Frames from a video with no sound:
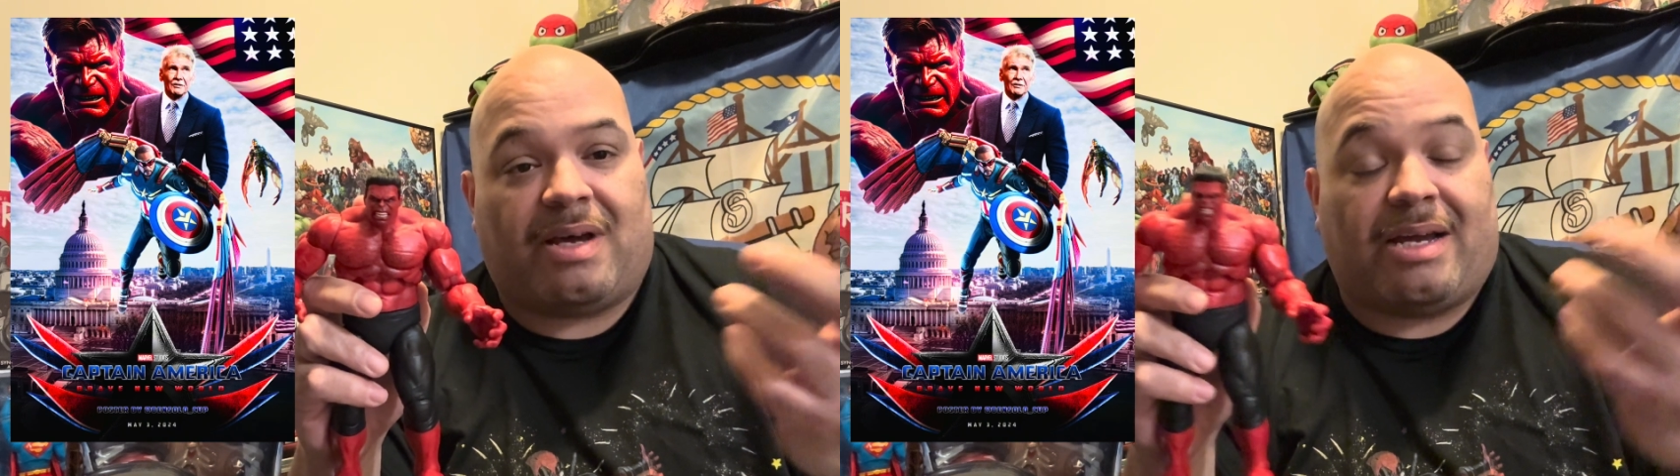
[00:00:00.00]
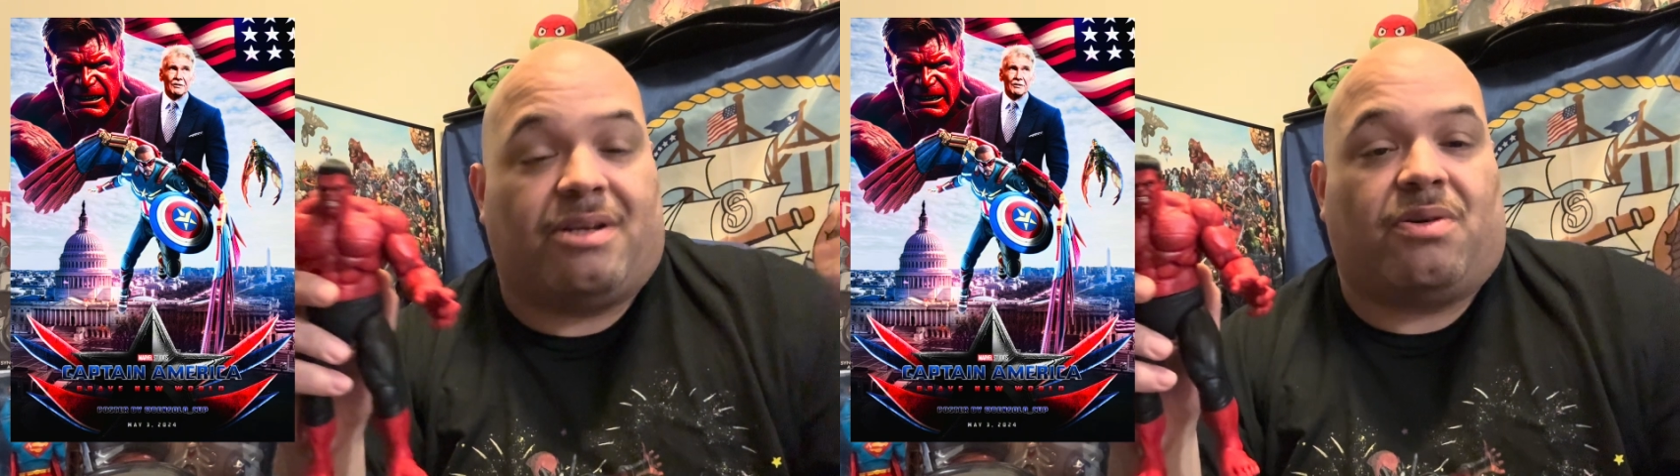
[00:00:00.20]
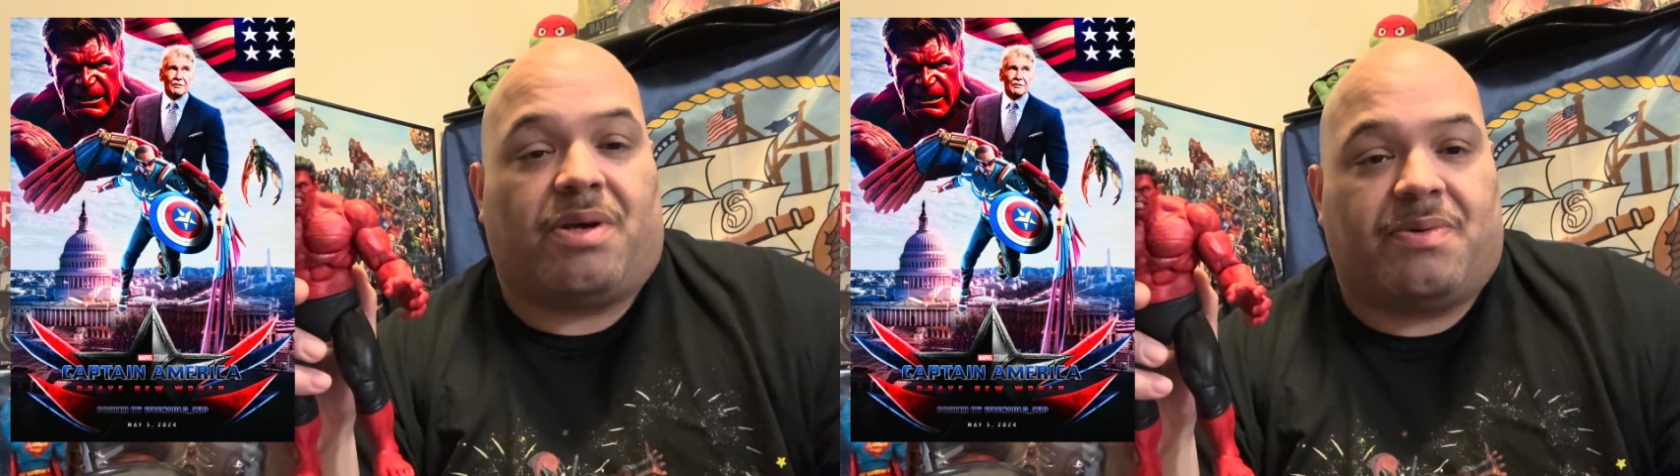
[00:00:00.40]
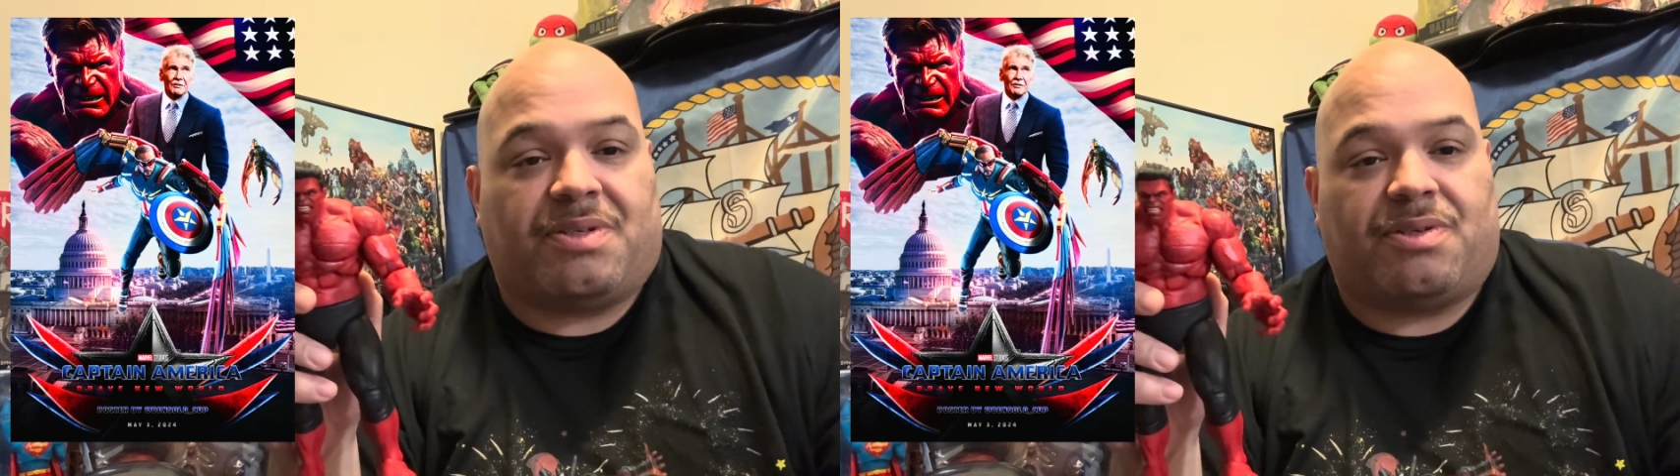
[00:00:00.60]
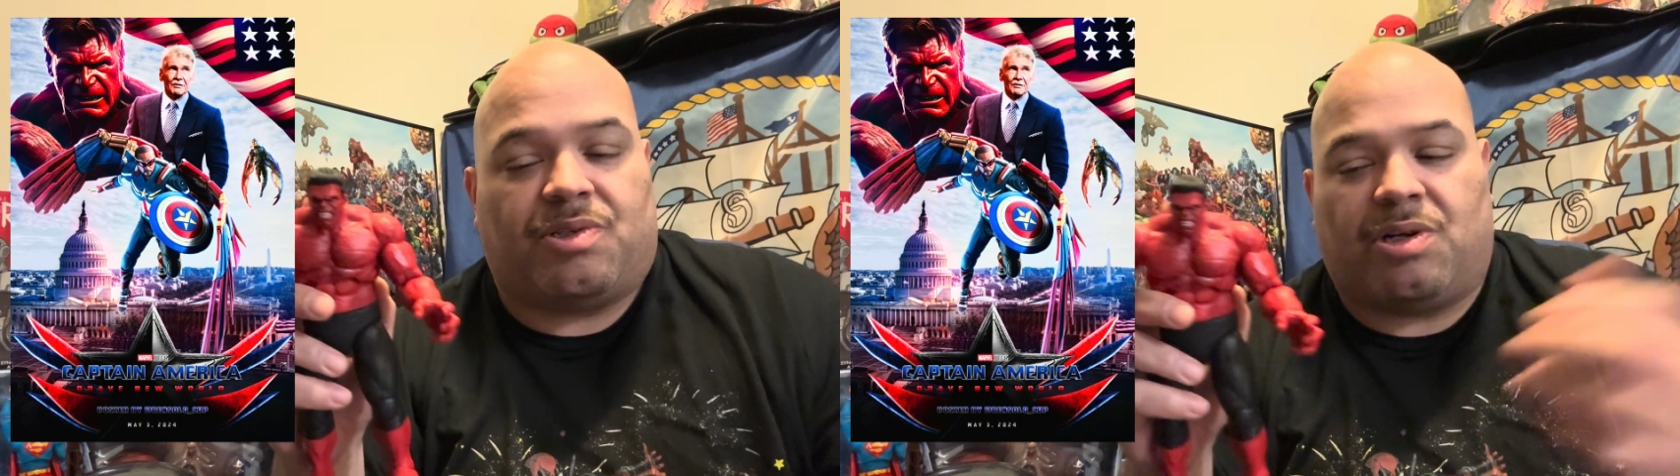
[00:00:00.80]
I didn't know he was
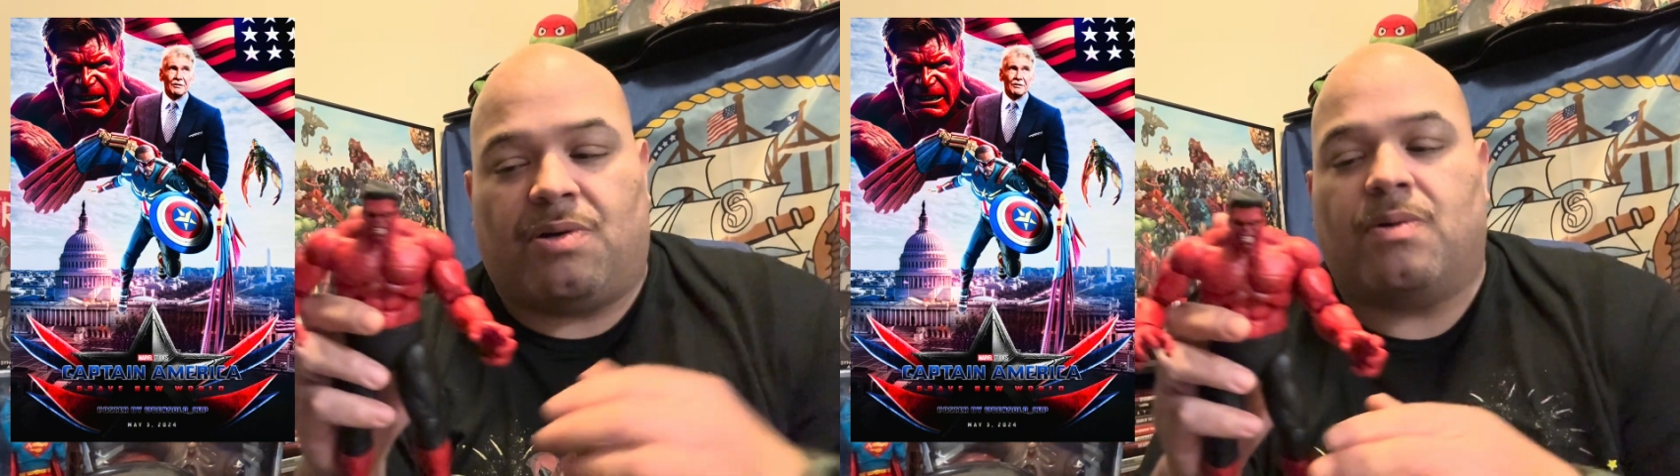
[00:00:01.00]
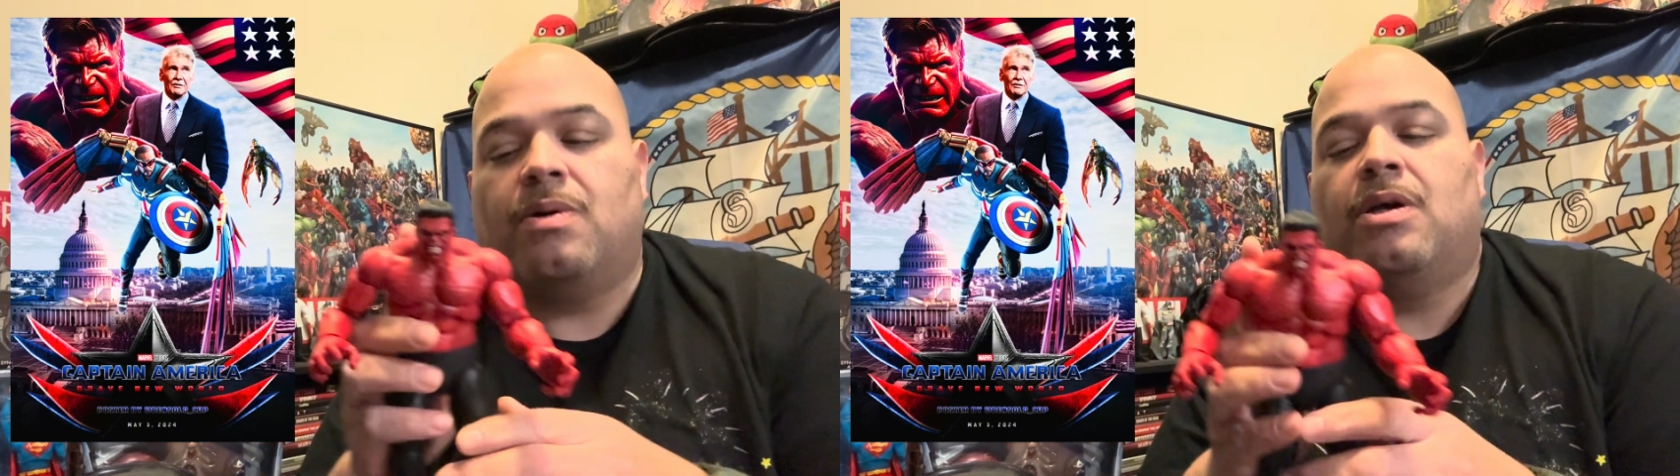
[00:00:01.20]
in the show.